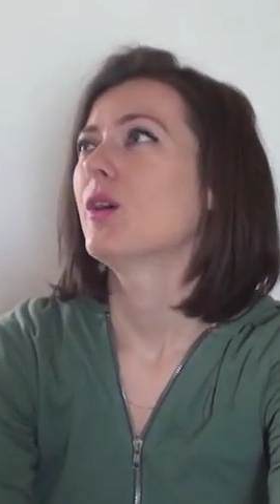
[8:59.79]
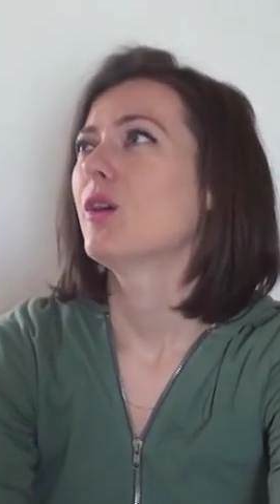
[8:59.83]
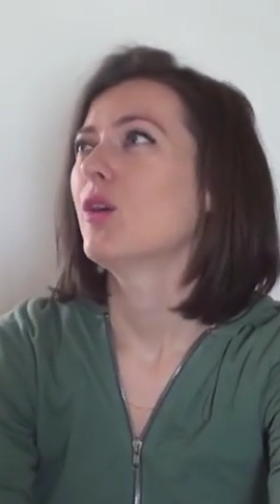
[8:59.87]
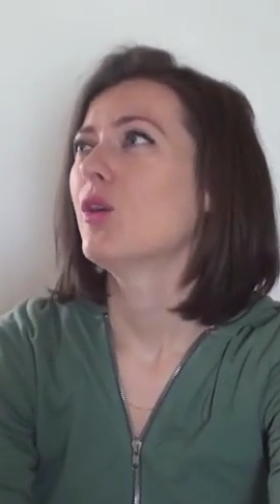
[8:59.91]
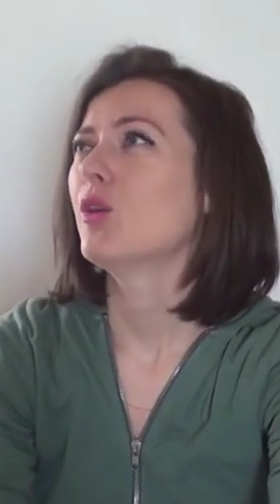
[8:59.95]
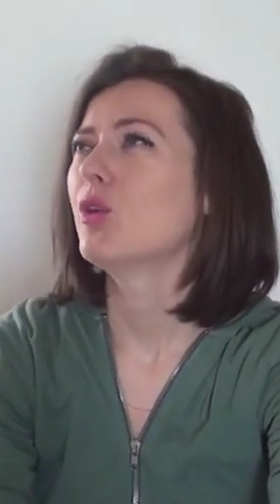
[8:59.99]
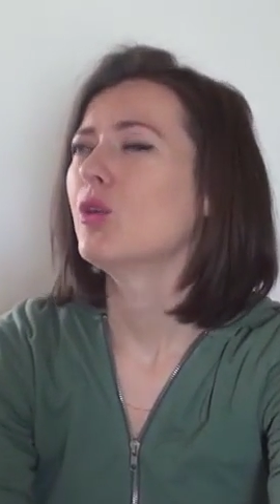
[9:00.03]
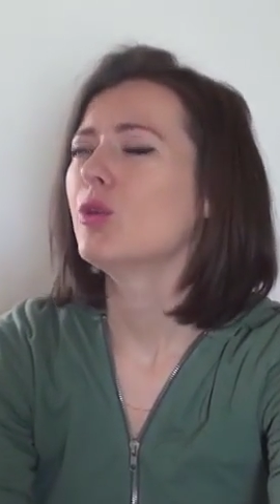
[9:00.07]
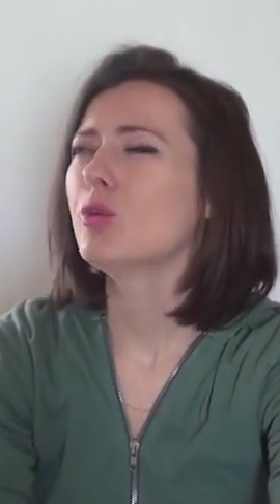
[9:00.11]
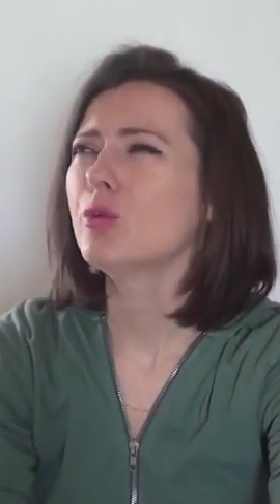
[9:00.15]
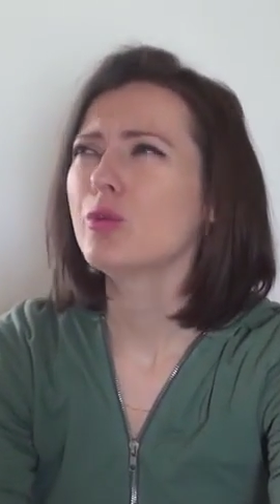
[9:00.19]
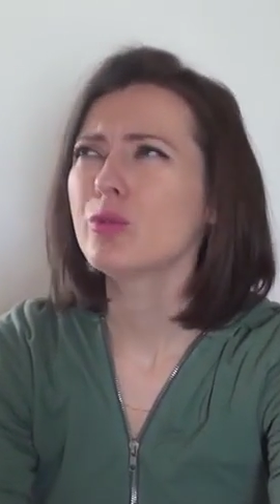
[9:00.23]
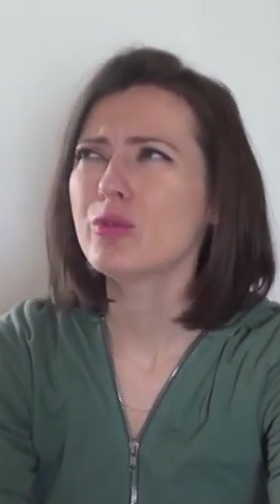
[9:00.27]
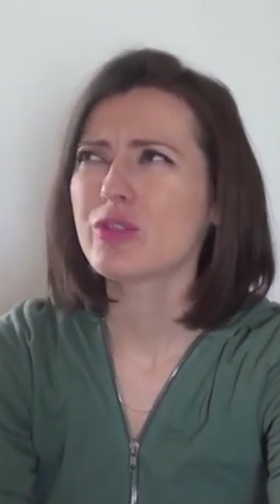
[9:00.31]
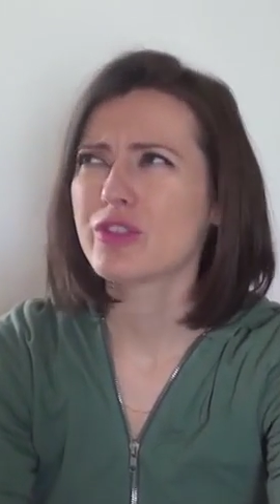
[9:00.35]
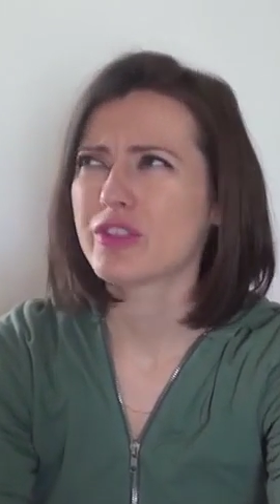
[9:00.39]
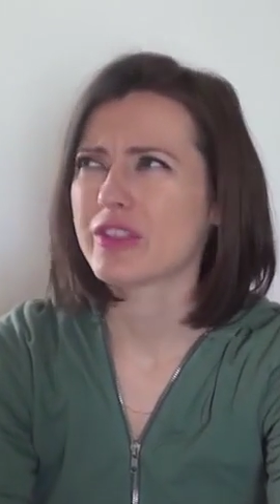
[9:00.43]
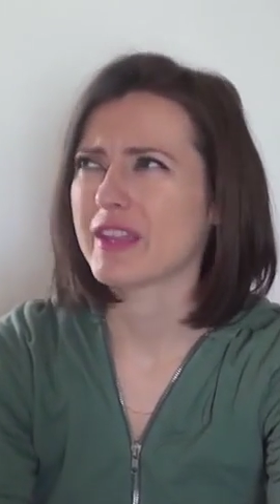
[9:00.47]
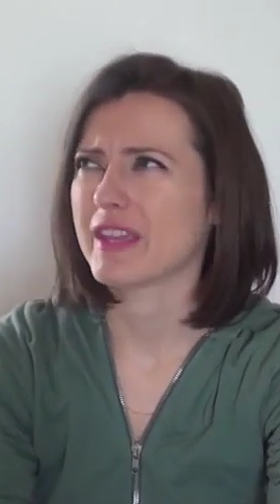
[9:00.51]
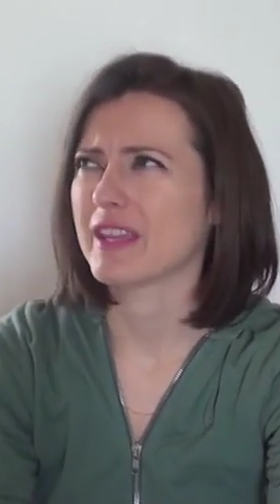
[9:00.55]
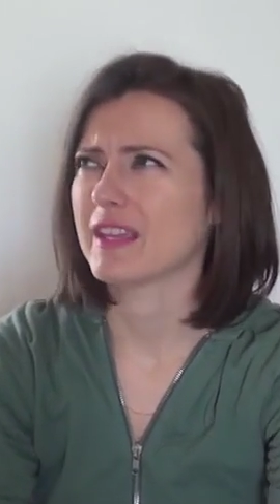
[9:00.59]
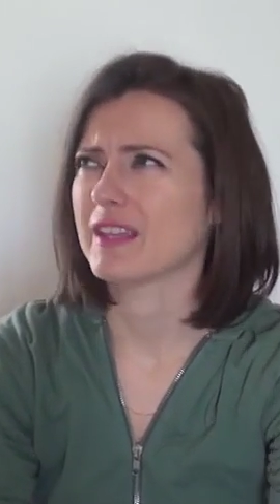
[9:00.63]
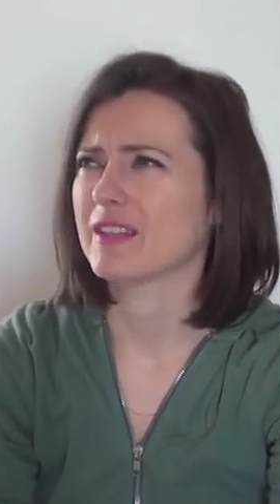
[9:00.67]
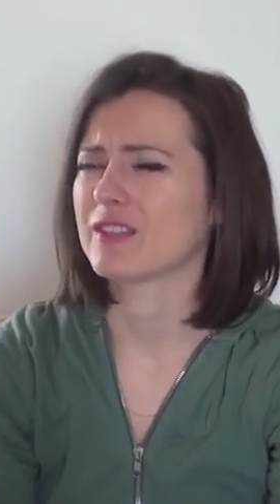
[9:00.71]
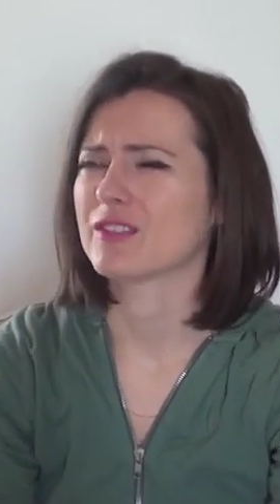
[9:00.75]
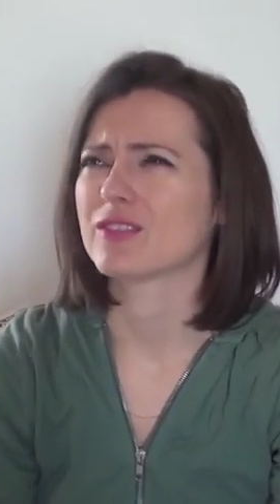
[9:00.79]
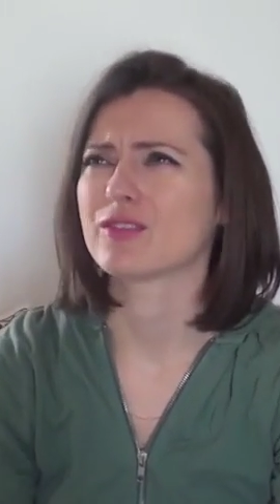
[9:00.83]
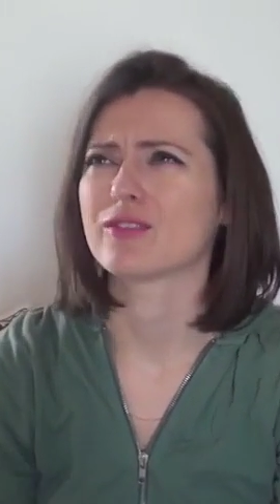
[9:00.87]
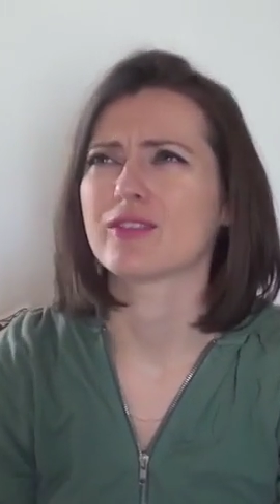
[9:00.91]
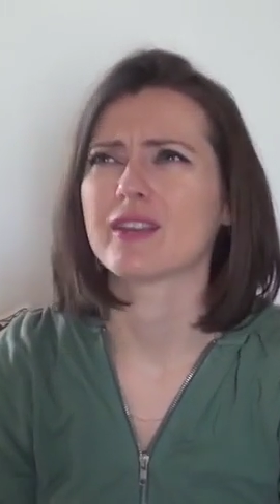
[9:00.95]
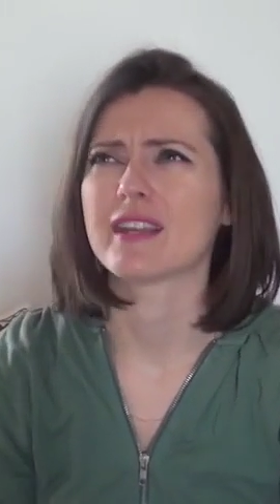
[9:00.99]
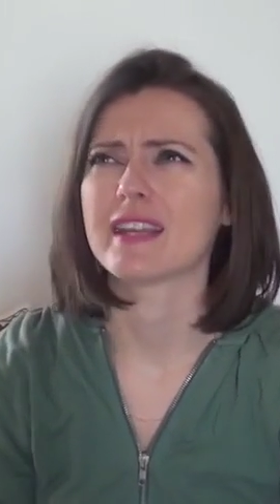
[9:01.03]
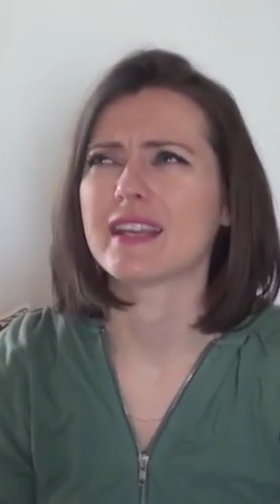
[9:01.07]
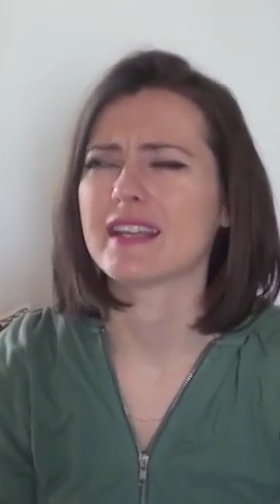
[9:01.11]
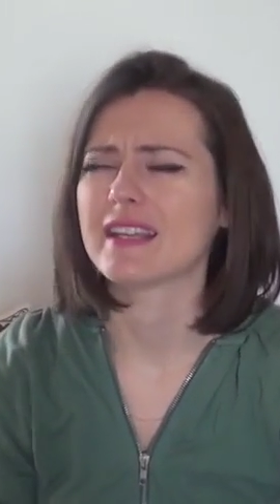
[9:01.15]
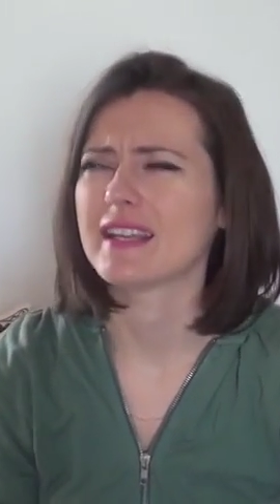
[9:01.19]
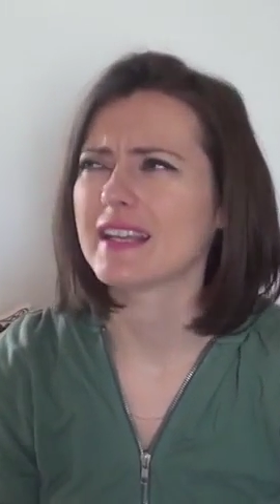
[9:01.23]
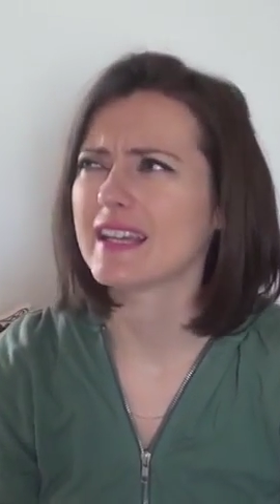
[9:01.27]
all things
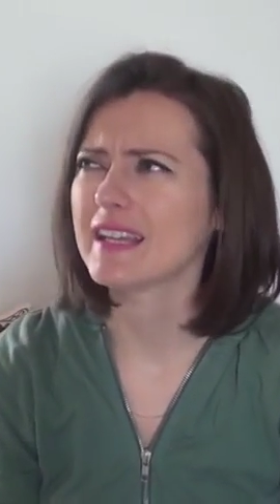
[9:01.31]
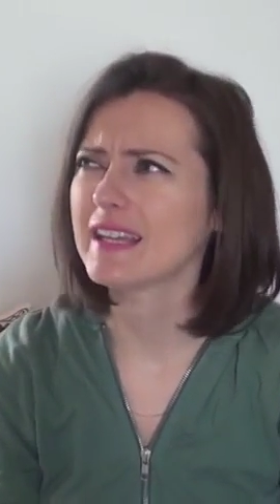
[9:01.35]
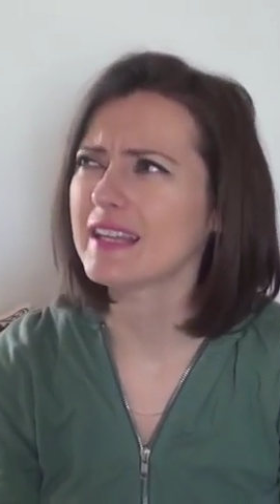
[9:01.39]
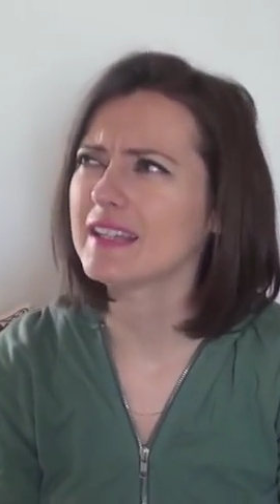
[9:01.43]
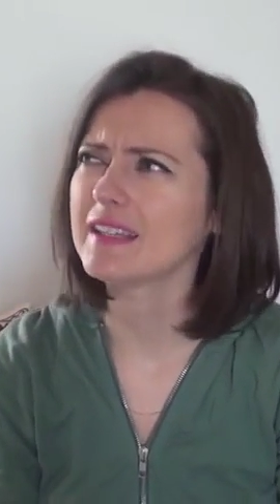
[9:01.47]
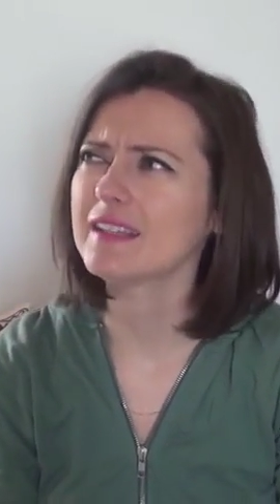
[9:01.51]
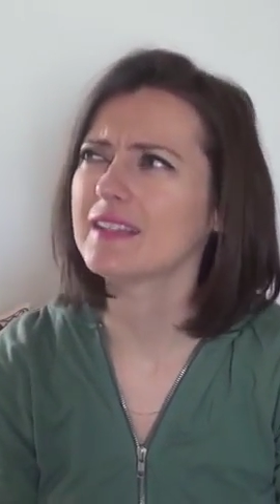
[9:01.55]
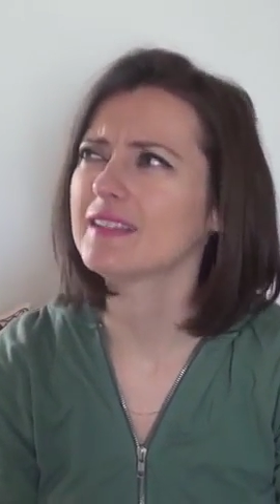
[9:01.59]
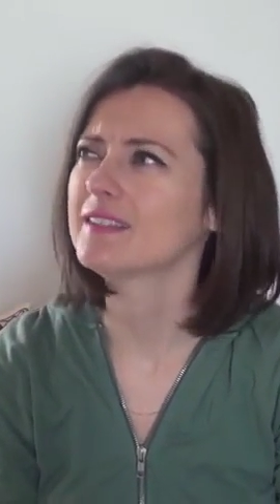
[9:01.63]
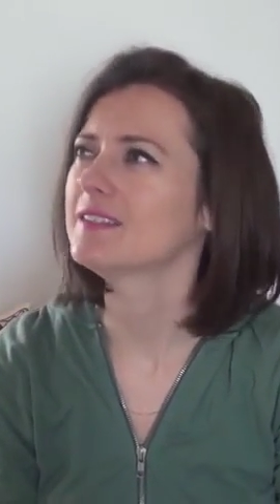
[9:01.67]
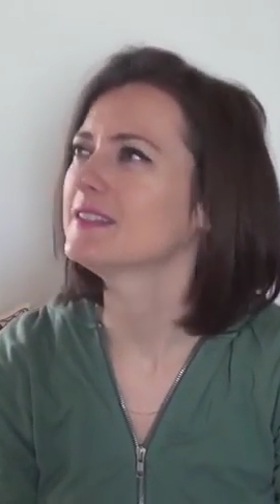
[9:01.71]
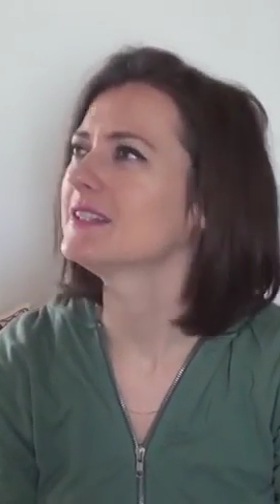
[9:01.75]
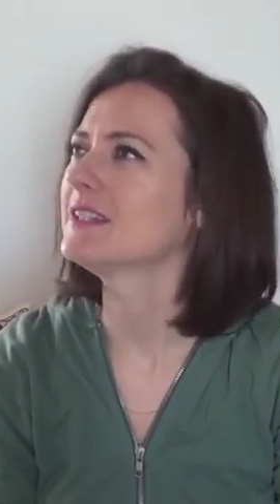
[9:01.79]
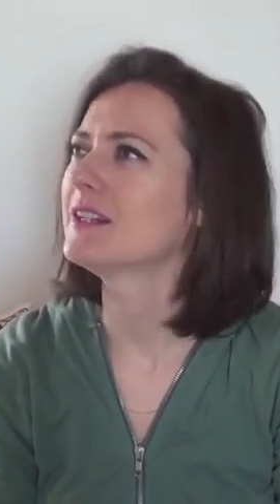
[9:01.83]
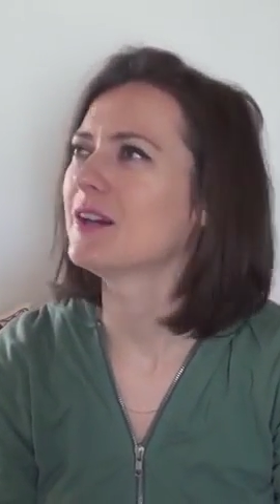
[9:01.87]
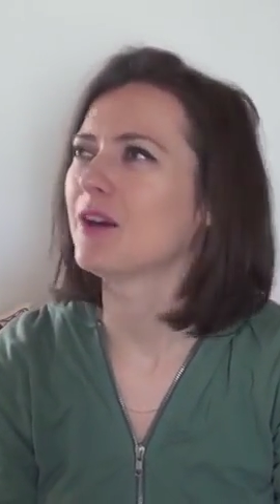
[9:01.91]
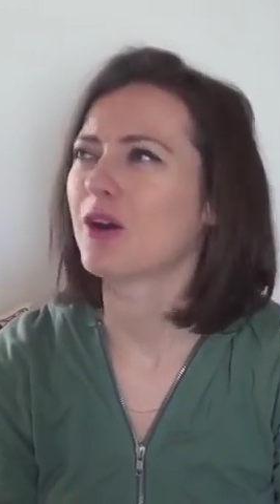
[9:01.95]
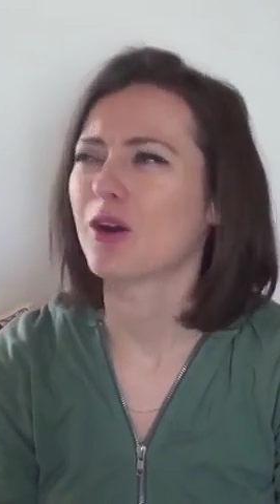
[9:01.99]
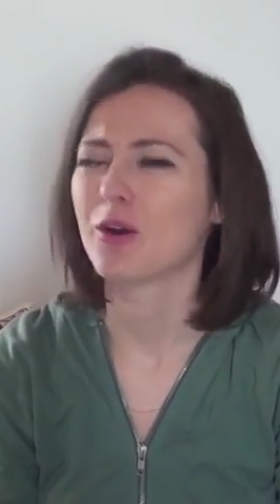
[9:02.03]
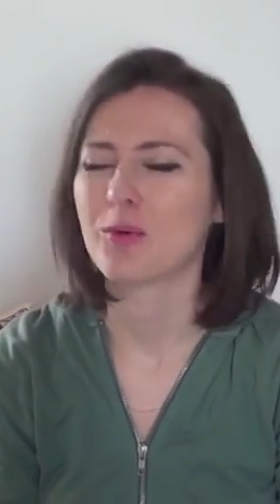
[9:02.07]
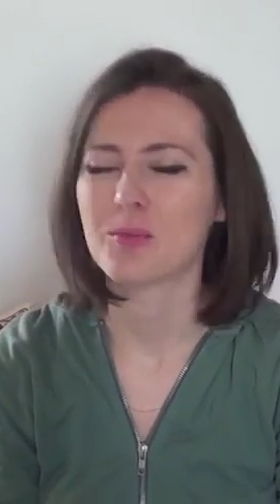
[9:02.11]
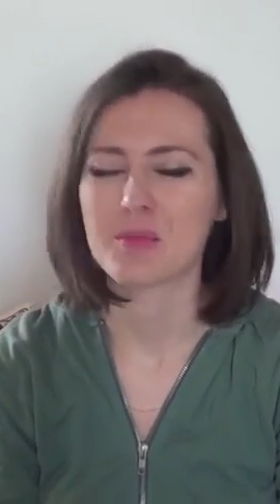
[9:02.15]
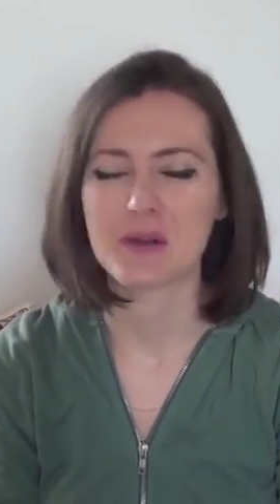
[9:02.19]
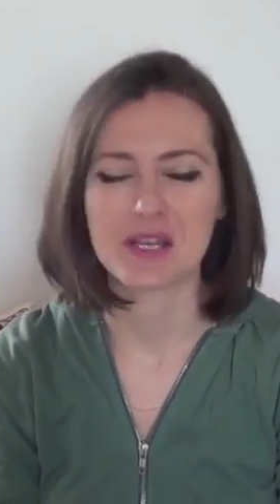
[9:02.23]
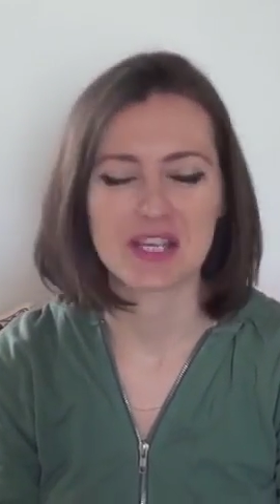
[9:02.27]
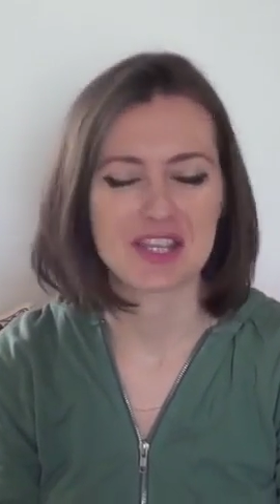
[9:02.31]
really on my